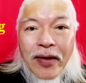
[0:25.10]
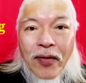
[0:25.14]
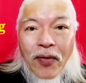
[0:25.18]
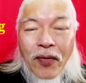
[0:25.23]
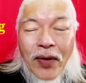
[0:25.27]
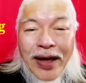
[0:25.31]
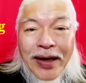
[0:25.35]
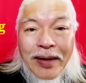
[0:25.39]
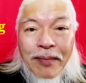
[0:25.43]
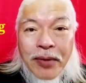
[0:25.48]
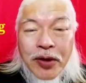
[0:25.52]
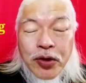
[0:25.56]

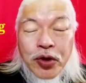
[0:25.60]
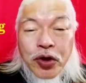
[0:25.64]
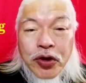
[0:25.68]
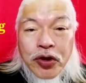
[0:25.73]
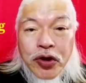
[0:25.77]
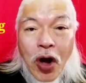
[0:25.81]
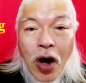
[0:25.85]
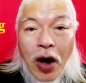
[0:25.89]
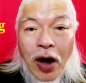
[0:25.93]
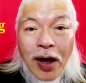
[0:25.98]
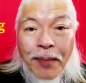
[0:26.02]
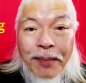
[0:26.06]
What I'm going to
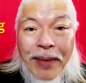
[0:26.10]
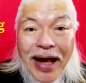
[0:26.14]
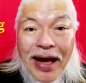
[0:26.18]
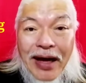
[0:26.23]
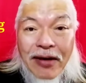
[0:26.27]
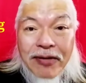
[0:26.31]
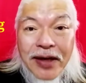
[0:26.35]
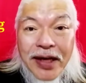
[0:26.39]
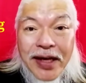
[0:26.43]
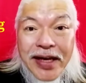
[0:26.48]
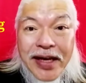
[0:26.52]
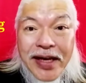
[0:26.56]
talk
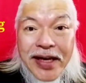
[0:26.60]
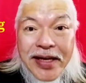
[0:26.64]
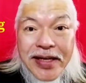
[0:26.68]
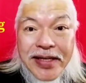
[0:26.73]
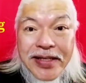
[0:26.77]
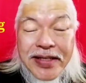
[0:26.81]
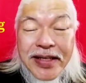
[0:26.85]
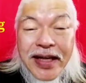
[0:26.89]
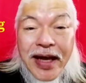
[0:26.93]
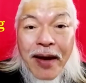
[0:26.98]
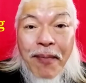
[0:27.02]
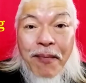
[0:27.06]
about
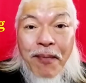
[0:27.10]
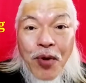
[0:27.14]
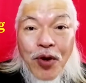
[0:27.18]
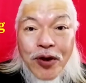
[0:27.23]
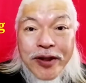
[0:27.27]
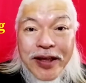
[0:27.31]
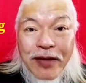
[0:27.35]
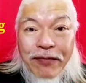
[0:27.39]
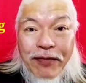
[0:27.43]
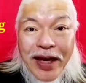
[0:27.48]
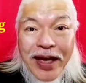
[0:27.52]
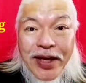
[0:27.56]
is
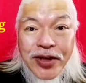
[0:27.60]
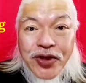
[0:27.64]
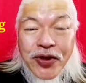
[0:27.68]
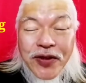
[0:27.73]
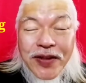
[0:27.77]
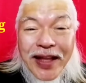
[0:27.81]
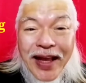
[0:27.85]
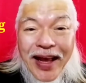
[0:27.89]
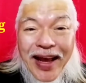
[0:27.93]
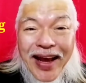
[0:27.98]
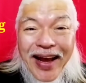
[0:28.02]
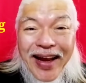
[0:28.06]

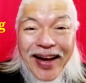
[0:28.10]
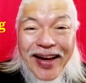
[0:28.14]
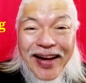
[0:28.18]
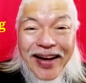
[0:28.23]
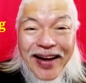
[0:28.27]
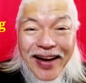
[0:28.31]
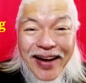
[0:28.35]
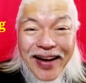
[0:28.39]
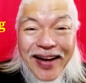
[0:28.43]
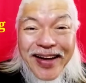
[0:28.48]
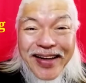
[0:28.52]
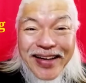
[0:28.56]
motivation
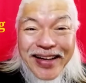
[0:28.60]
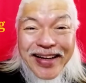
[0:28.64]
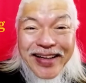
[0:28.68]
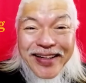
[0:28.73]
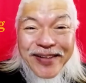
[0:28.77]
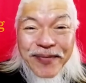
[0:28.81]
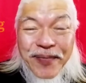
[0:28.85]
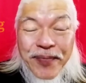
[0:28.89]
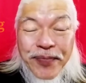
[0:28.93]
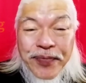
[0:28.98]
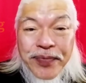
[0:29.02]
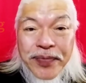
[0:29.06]
and
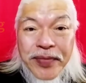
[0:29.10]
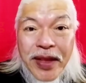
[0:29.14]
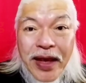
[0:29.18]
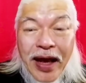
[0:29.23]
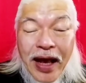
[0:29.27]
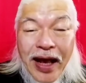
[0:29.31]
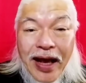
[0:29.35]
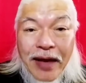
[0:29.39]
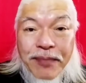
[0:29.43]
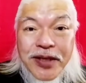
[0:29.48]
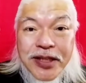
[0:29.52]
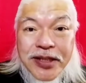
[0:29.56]
learning.
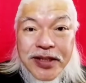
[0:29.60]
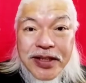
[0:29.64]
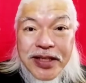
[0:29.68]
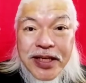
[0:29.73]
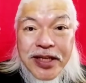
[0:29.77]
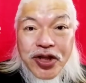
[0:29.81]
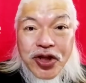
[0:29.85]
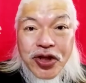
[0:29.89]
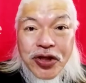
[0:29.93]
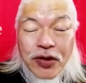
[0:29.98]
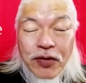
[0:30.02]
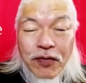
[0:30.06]
I have been
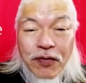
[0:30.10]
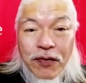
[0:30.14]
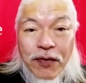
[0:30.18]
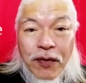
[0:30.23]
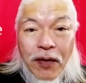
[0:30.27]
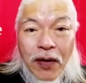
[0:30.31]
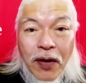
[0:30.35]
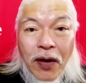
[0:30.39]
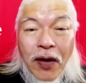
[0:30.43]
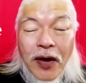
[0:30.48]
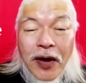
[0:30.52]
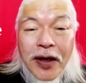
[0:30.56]
teaching
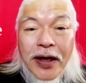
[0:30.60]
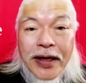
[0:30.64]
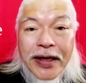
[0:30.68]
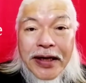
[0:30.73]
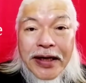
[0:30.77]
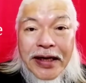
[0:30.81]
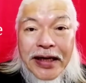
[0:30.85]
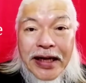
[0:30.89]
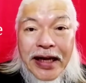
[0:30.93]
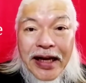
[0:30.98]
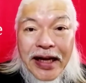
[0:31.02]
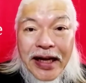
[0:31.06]
for
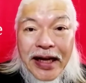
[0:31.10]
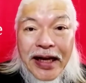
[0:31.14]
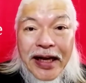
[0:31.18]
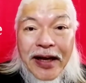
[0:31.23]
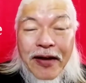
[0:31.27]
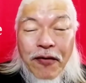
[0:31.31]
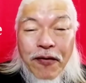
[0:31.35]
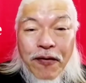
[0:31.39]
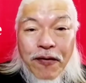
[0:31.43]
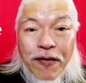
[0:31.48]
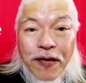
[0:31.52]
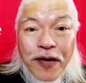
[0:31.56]

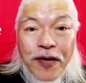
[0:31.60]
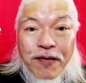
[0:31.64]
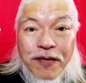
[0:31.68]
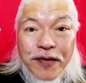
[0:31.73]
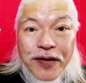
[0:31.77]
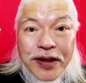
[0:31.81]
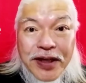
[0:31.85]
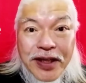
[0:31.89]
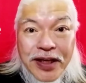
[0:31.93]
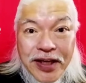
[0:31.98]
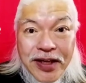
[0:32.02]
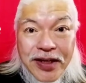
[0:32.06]
nearly
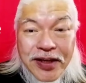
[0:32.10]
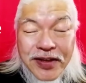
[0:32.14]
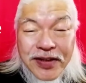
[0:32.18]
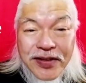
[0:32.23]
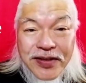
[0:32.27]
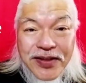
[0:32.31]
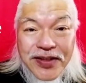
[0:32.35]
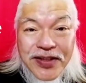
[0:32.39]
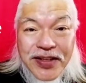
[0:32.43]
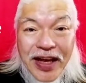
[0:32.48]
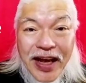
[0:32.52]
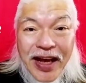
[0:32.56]
50
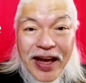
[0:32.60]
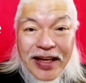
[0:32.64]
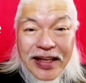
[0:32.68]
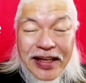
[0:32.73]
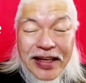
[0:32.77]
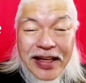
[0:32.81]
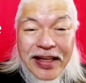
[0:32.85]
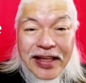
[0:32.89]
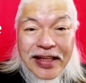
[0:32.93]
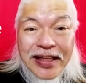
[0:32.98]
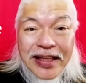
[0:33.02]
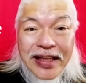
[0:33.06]
years, and
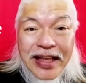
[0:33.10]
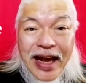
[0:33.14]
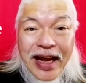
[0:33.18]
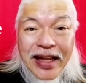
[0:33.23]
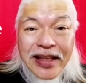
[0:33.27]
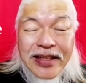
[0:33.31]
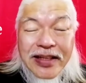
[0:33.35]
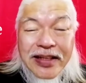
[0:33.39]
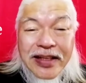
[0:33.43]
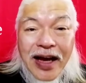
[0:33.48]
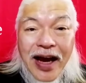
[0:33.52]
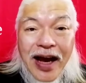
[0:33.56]
in that
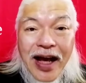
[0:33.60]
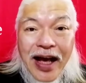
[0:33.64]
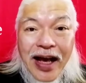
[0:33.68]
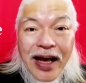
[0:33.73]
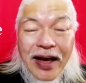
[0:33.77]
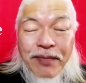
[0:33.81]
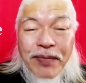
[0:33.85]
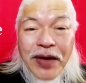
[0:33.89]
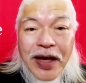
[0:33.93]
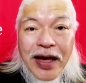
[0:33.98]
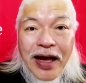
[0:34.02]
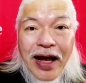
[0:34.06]

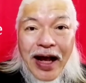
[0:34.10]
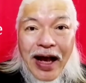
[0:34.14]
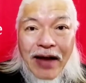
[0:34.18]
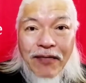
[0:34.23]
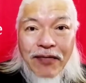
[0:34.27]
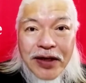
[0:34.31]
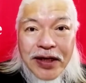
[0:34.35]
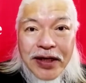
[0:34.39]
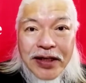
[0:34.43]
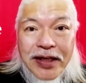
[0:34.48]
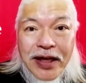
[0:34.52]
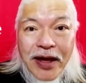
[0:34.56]
time,
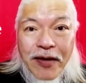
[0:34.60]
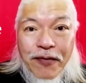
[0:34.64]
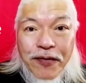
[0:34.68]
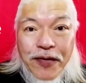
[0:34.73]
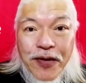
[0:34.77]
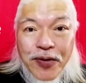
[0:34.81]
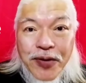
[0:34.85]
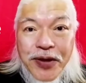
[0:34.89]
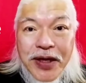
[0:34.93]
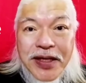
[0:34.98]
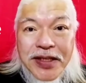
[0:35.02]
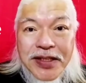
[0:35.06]
I've learned a
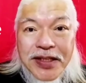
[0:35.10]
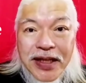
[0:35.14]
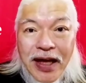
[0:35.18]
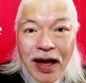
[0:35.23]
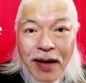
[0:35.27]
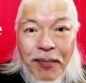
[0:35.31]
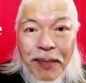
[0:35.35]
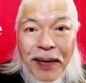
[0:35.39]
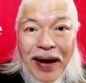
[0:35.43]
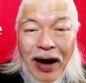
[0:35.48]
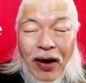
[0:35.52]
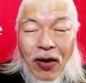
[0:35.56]
few things
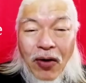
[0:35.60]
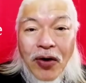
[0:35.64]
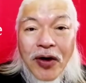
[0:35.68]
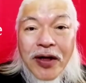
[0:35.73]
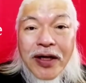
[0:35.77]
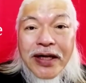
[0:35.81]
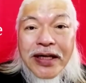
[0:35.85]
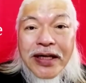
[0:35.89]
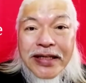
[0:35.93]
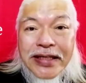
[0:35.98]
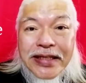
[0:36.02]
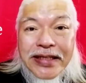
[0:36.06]
about
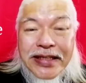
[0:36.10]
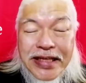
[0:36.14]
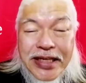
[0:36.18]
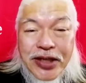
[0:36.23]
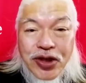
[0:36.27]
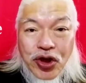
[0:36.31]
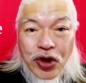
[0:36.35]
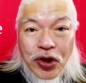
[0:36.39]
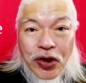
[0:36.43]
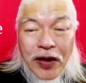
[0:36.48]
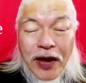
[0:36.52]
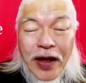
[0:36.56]

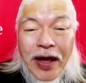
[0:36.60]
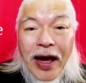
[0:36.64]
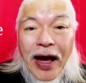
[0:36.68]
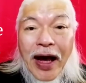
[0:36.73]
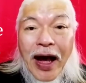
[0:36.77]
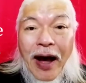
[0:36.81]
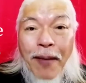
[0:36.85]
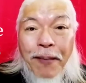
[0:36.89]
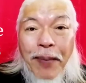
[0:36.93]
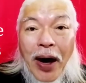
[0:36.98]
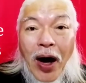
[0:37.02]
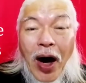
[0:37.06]
teaching,
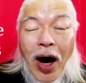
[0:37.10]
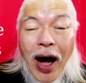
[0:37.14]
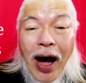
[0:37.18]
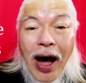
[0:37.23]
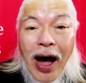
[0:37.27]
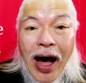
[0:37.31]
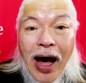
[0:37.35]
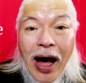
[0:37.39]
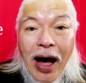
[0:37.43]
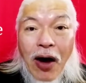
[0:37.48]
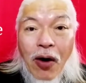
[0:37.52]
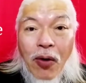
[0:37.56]
about
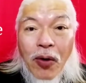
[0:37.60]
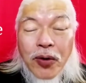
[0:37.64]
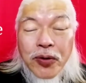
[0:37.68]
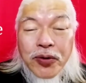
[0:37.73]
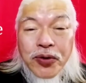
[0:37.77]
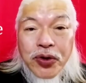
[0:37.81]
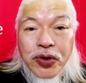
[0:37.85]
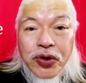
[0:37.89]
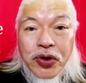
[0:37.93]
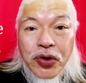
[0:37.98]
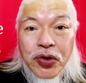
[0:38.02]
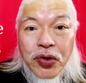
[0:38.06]
how
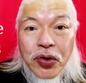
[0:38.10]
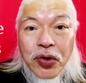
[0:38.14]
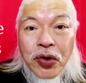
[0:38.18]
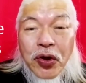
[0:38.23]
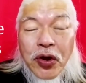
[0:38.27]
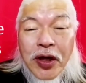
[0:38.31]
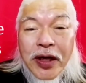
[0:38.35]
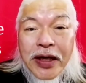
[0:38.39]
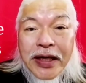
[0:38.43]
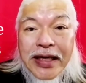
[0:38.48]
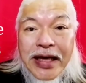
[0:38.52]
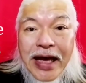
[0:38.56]
to
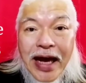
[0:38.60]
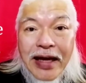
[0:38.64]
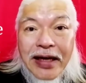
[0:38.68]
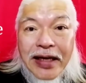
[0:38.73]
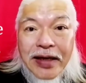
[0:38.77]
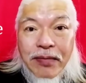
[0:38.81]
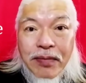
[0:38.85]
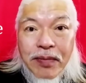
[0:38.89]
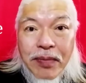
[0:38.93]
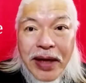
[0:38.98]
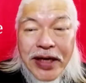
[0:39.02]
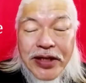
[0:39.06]
get
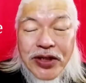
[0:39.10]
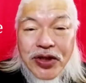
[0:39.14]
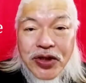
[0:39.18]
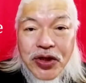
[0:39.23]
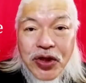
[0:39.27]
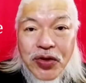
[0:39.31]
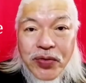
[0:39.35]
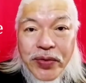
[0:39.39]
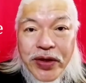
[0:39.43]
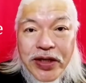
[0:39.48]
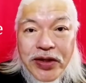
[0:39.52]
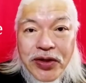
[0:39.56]
my
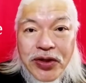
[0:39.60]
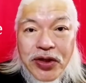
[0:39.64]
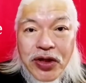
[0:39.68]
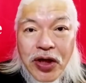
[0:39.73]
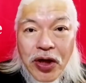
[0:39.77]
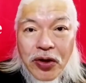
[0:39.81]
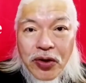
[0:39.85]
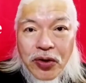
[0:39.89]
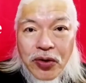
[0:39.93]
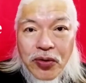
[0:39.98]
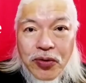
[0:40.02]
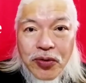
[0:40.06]
students
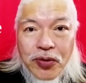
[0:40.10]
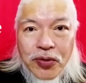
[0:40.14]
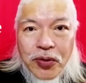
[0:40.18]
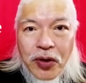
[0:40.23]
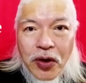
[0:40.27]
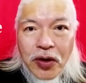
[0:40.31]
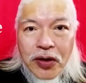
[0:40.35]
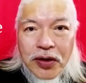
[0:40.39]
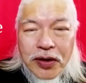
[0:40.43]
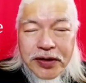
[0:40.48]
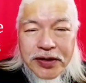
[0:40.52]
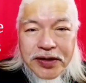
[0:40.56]
to
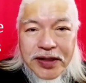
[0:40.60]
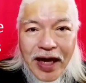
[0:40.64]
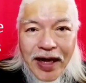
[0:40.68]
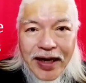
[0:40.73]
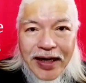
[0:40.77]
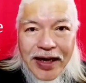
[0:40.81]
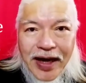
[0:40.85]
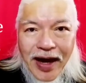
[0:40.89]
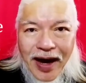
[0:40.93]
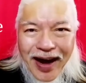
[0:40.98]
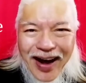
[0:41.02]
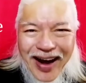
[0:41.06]

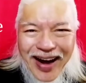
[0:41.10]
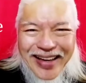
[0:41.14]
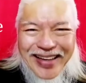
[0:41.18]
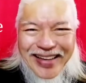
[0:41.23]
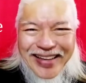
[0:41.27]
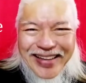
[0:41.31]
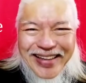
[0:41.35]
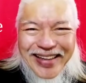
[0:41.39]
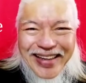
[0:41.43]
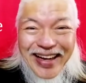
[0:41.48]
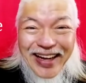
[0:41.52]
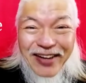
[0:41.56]
study
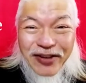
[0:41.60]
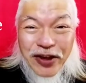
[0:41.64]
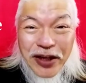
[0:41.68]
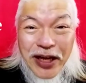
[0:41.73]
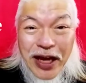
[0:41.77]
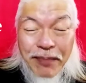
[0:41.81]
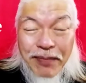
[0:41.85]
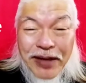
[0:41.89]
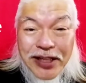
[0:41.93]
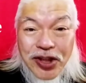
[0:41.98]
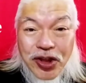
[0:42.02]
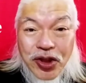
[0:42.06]
harder, how to
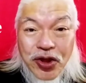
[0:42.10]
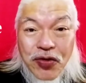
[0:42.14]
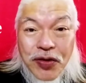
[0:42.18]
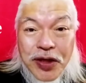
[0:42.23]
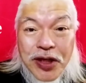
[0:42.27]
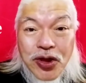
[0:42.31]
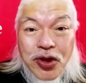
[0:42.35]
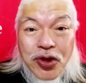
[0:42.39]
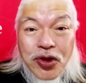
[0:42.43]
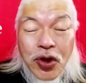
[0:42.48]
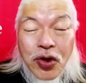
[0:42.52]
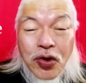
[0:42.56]
get my
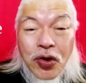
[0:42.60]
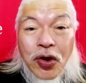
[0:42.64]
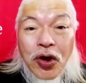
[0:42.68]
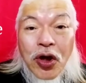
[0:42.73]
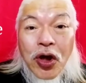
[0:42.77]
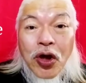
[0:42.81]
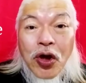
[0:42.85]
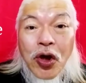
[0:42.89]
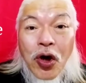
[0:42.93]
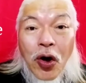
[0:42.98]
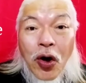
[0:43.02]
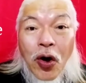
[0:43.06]
students to
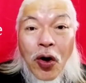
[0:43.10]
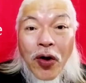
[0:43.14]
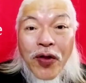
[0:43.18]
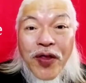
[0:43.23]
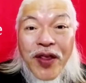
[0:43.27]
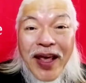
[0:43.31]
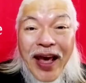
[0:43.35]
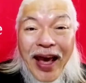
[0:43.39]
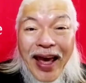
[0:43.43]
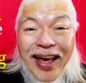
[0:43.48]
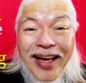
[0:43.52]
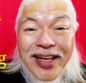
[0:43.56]
go
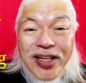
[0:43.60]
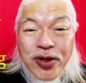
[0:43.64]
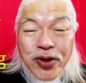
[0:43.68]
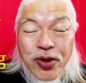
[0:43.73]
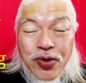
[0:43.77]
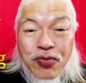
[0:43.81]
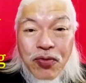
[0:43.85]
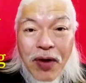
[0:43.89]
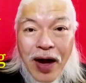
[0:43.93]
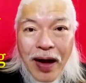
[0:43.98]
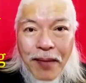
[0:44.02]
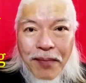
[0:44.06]
the
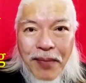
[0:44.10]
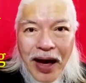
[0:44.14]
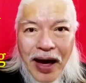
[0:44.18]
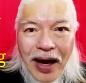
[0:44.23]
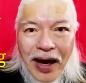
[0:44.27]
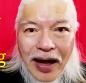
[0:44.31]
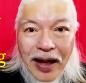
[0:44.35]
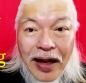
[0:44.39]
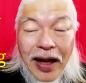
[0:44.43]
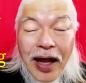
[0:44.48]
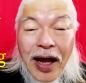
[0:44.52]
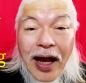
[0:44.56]
extra
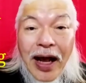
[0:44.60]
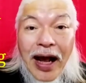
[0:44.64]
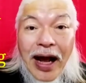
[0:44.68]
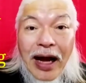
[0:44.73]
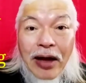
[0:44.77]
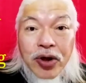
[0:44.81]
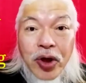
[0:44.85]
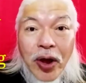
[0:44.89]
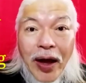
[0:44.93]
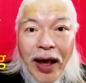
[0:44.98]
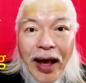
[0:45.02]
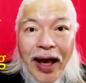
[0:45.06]
mile,
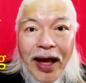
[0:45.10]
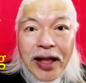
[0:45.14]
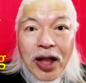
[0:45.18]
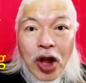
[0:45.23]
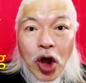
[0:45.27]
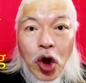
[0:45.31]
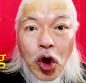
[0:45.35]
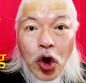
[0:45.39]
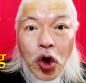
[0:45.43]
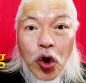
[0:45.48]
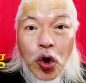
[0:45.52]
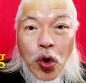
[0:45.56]
how to add
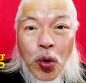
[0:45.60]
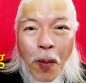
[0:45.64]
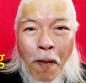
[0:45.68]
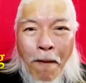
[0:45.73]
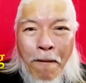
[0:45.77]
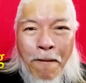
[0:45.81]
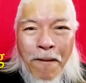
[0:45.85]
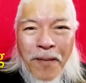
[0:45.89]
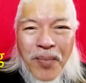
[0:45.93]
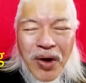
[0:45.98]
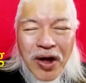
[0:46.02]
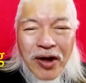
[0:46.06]

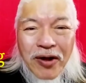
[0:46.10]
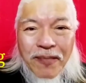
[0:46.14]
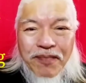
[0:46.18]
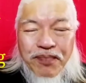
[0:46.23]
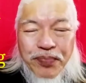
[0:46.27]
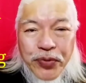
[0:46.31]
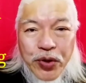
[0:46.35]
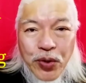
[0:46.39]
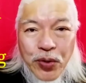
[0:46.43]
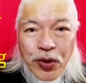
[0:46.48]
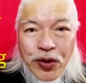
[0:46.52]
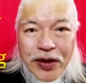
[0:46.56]

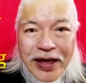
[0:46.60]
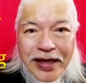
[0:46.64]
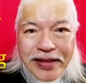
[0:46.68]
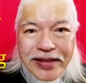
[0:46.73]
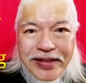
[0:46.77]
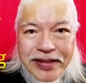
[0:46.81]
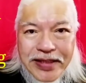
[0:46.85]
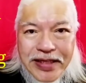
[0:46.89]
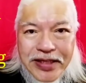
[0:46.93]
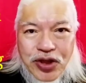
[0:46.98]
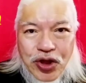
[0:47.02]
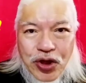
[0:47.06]
to the
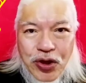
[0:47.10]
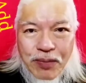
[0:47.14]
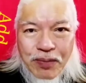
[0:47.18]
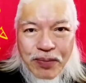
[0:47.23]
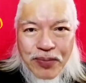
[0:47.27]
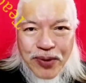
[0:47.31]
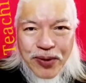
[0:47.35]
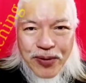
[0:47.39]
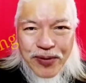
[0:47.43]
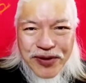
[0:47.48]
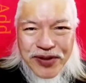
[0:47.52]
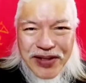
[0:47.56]
teaching
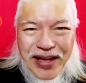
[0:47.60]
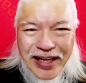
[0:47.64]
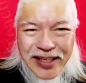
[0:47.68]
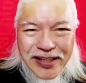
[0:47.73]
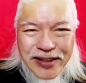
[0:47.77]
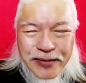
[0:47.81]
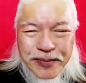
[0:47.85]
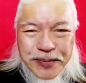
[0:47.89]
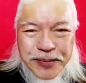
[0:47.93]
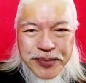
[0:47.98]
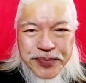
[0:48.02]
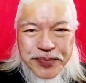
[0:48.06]
process.